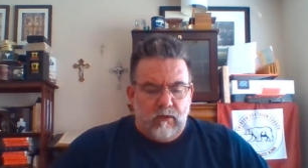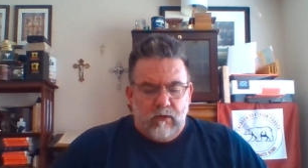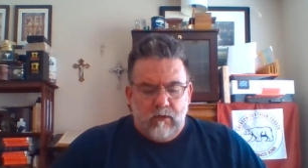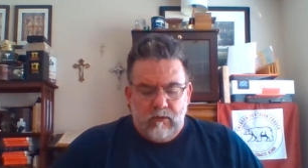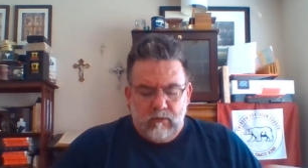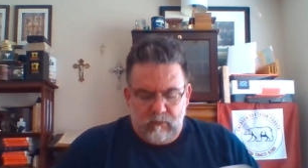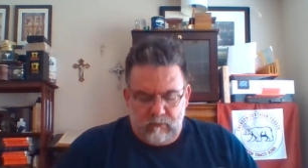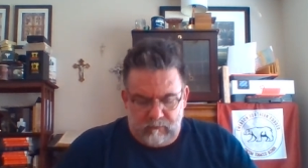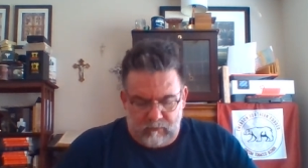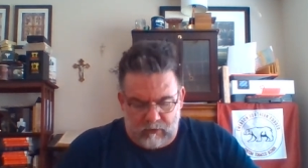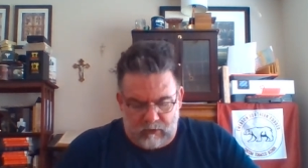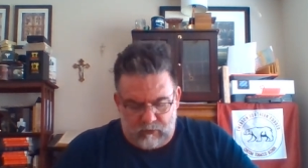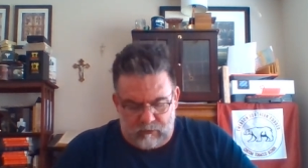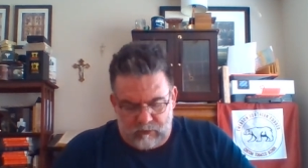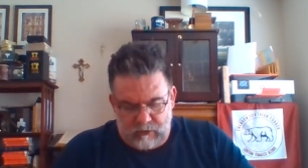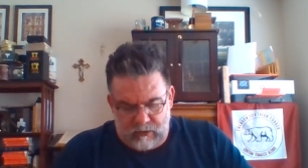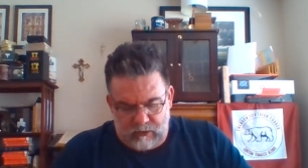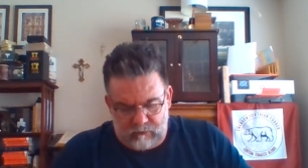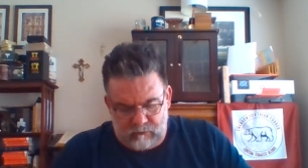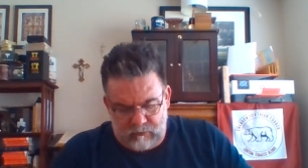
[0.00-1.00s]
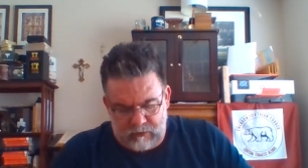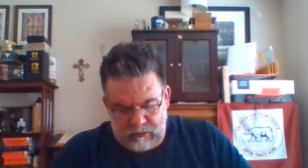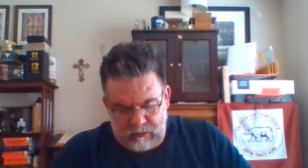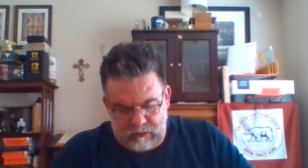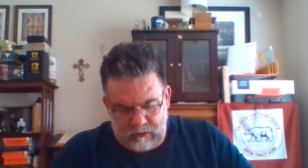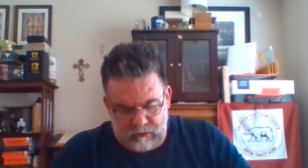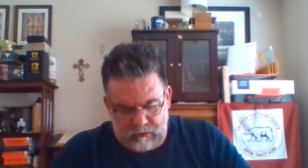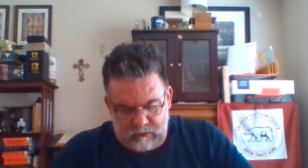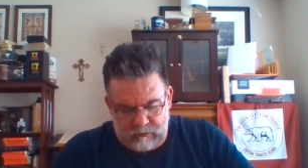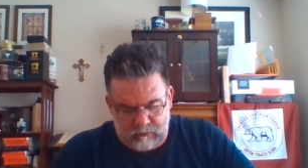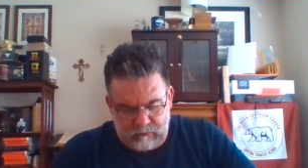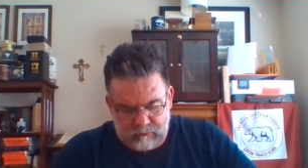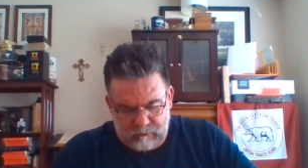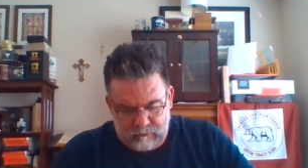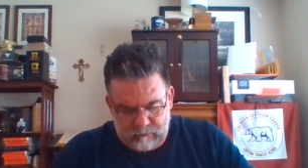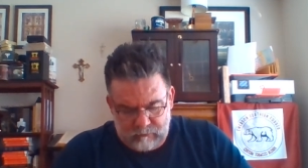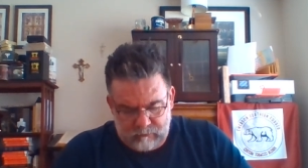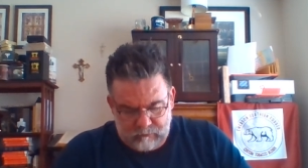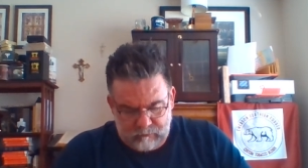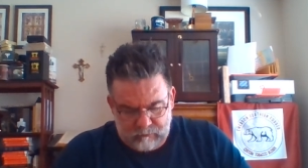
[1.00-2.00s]
we've got all that ready.
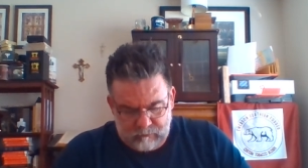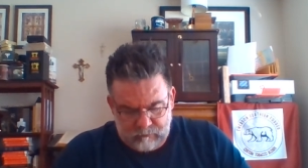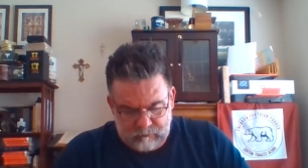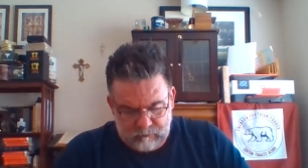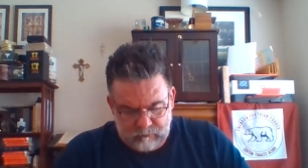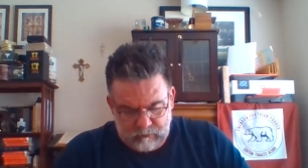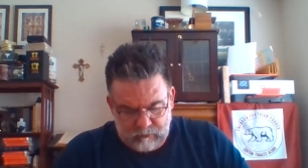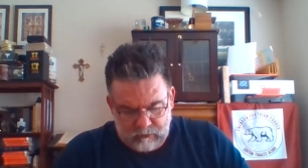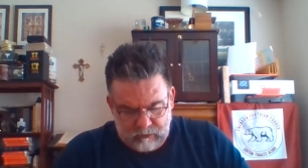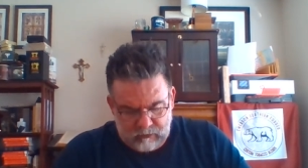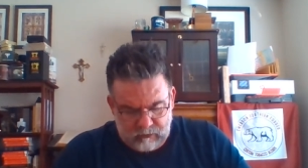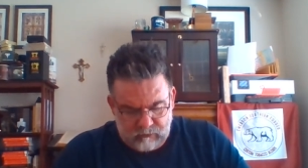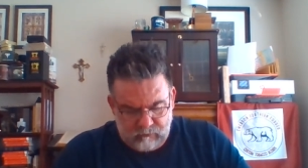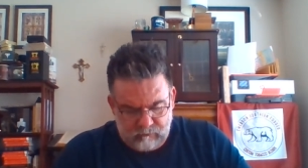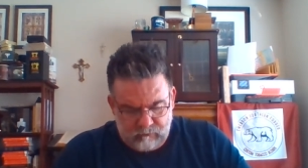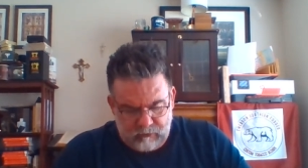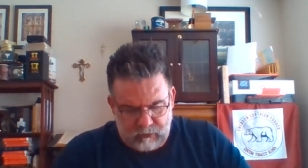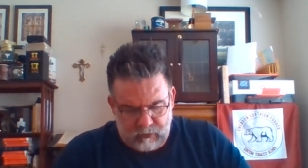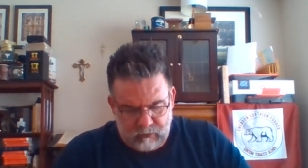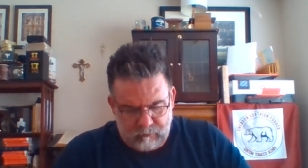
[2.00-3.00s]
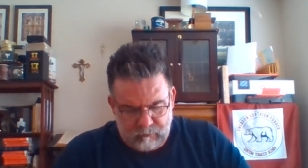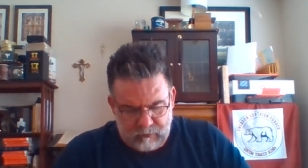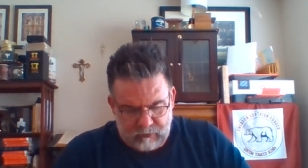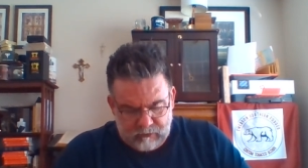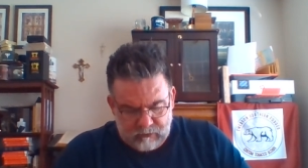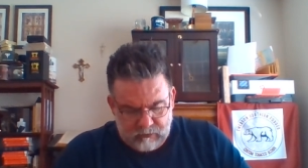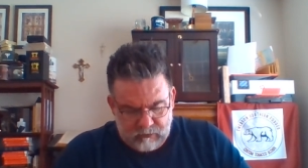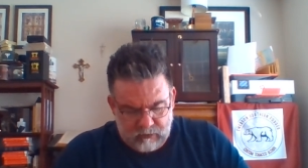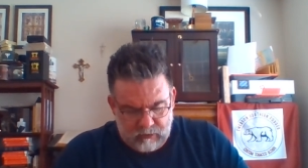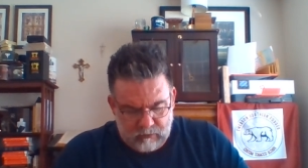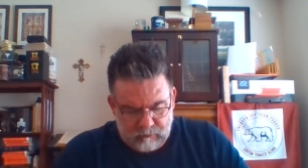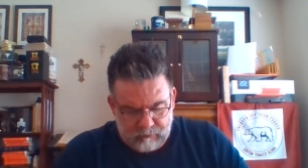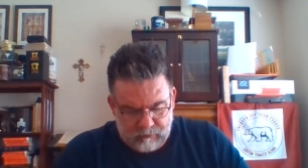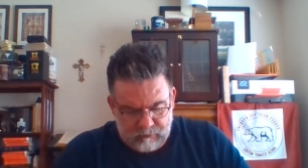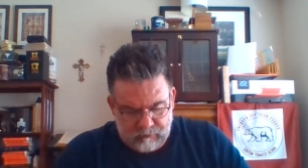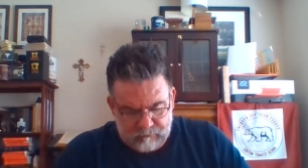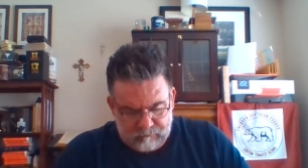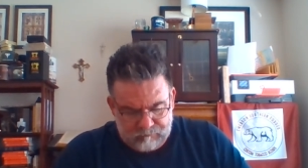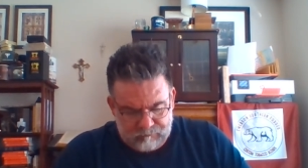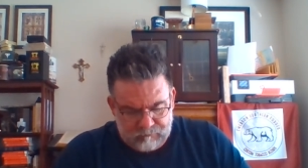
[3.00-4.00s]
Let's see if we can't mix it up.
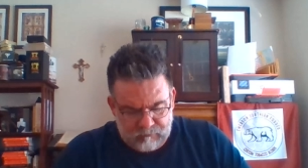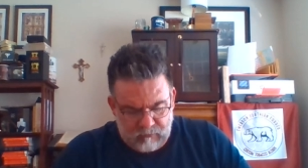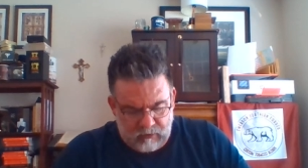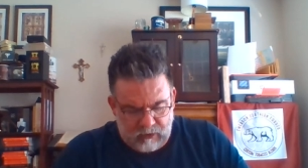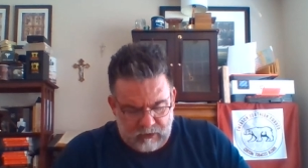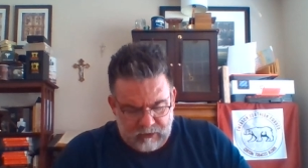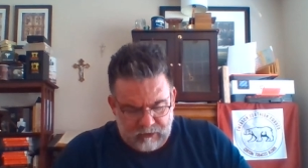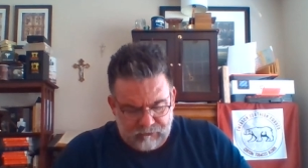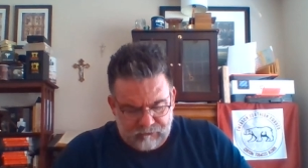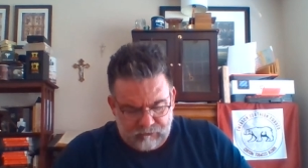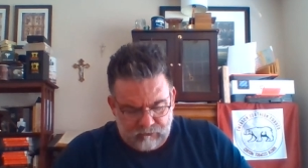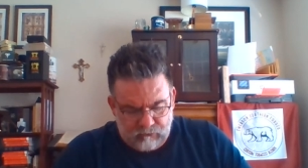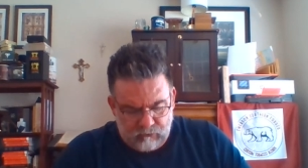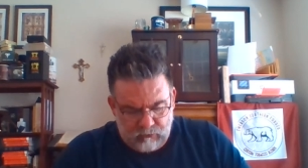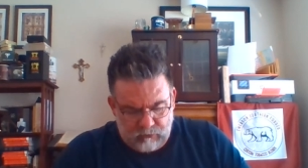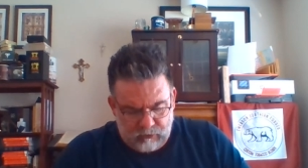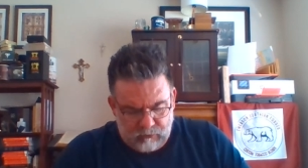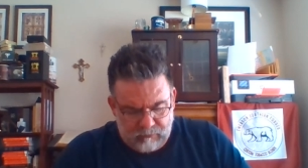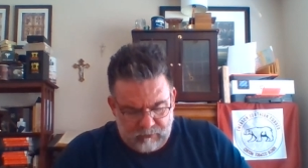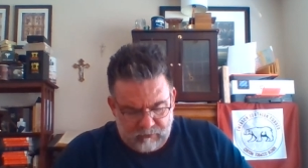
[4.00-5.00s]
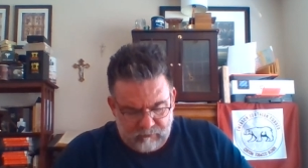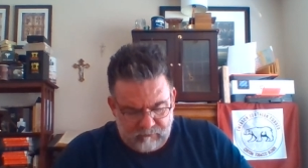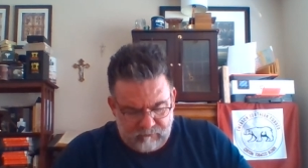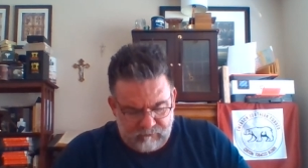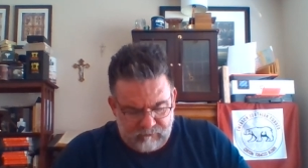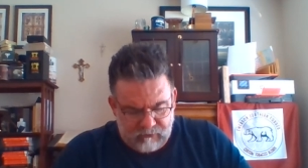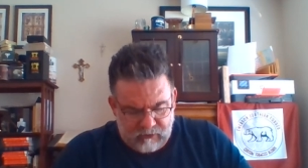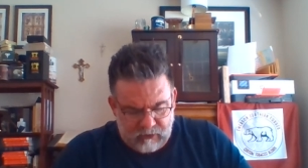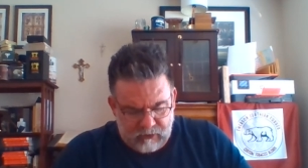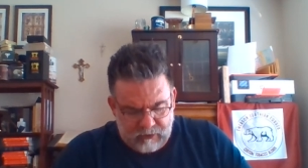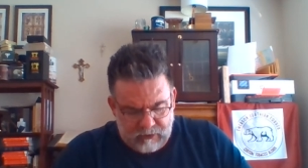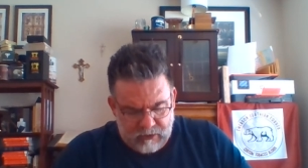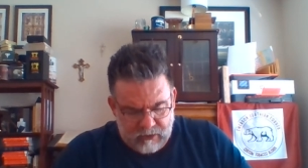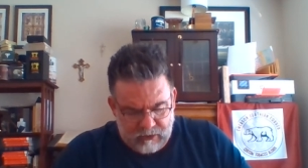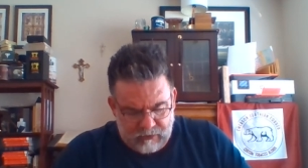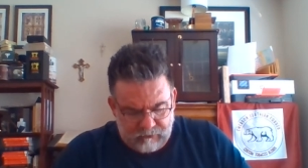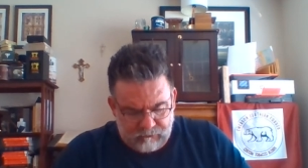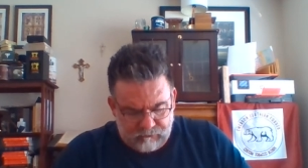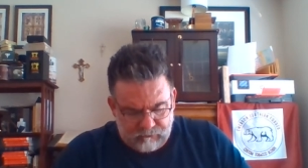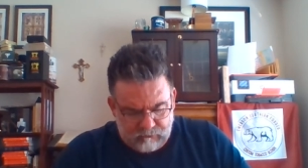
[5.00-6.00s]
And this is going to be a very
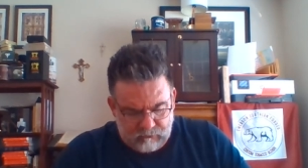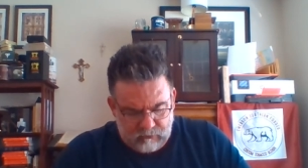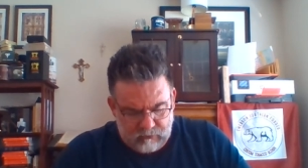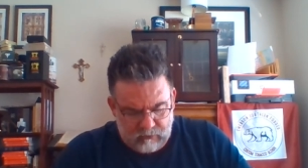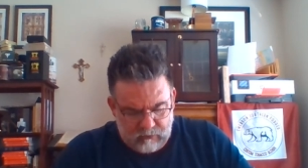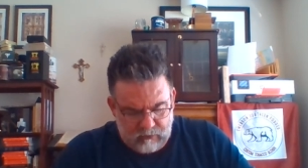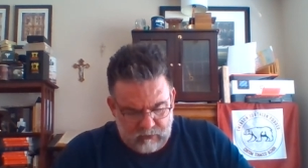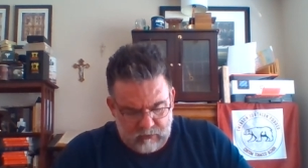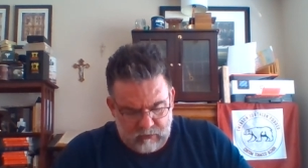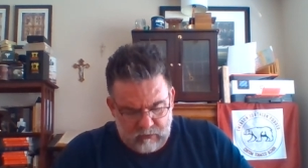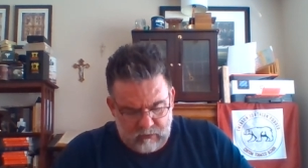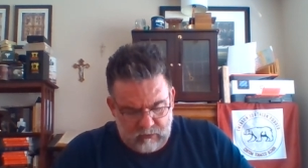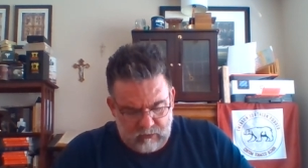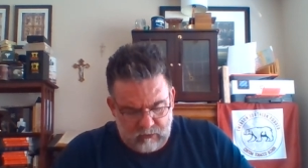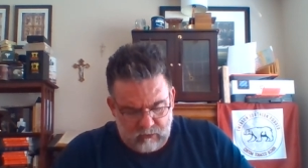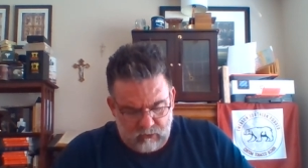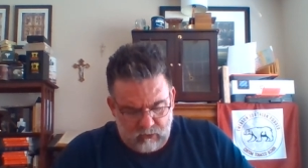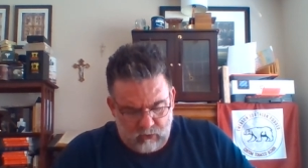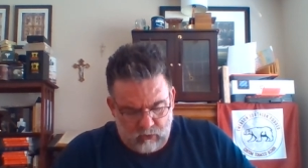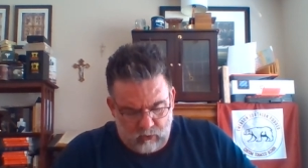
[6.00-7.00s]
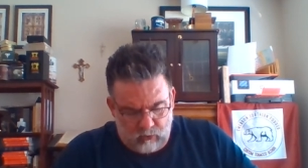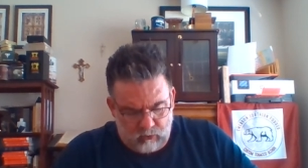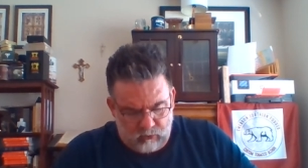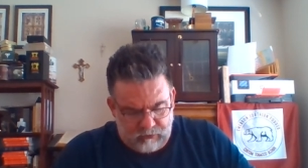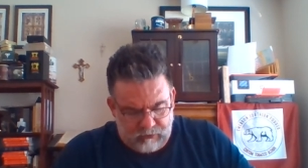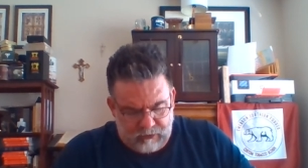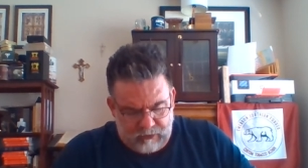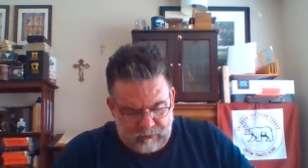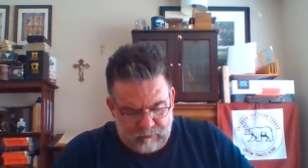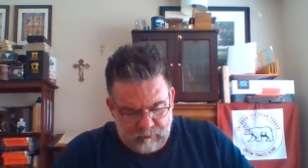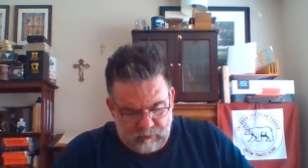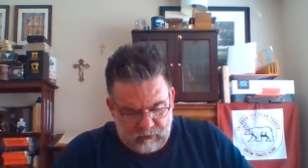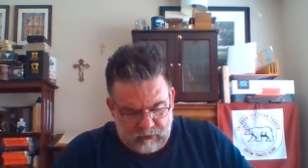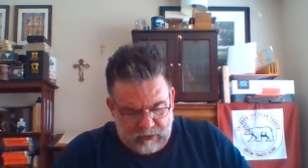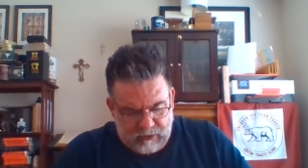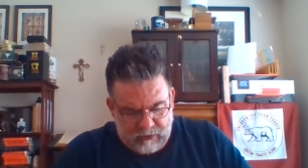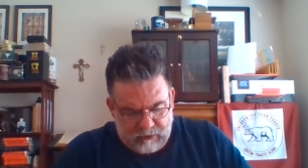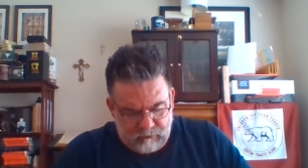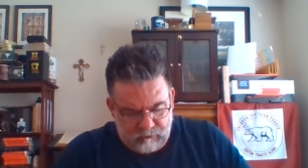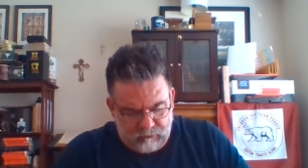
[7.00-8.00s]
nice goldeny
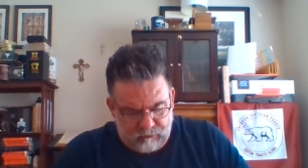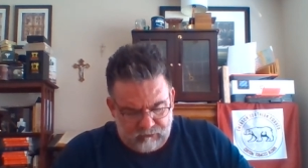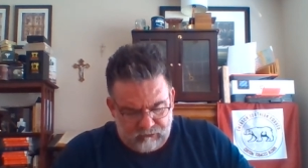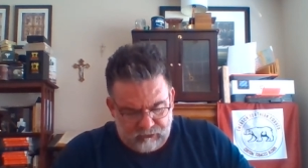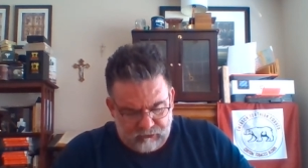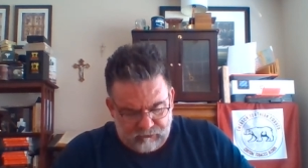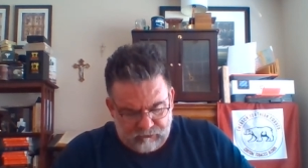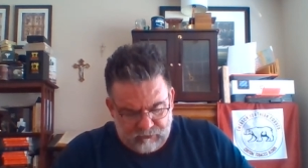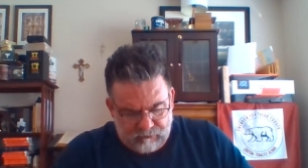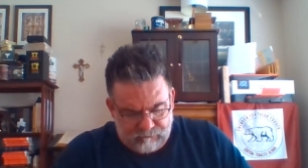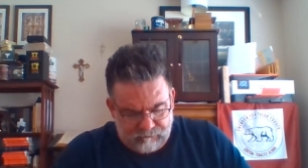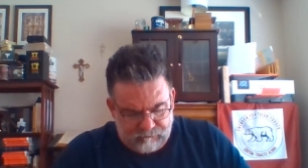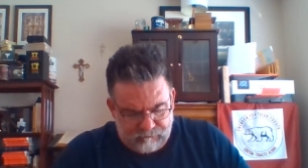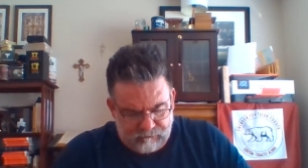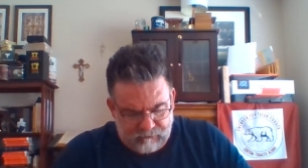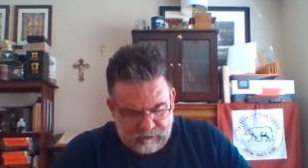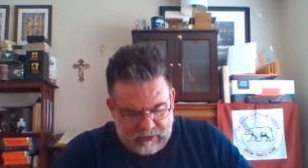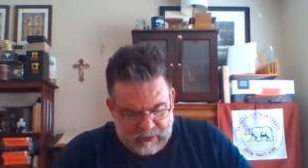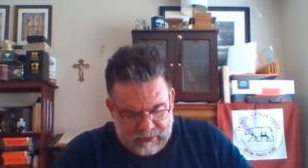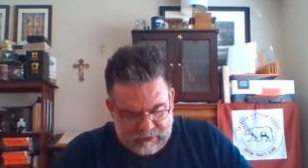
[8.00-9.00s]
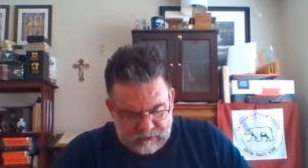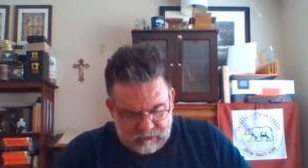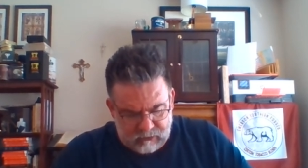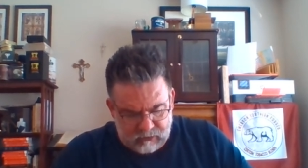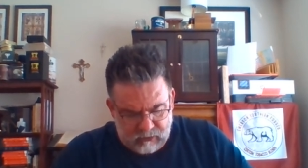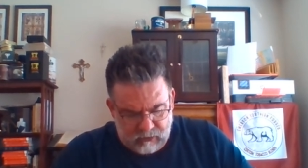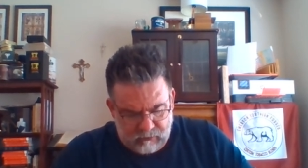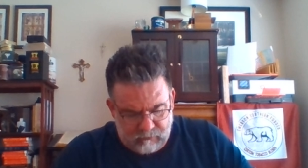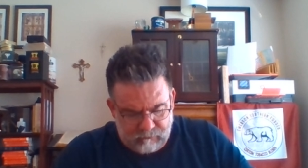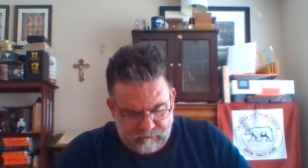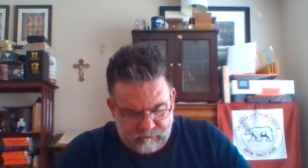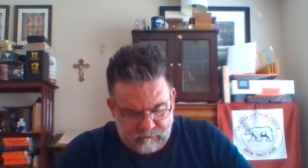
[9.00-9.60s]
blend with just the flecks of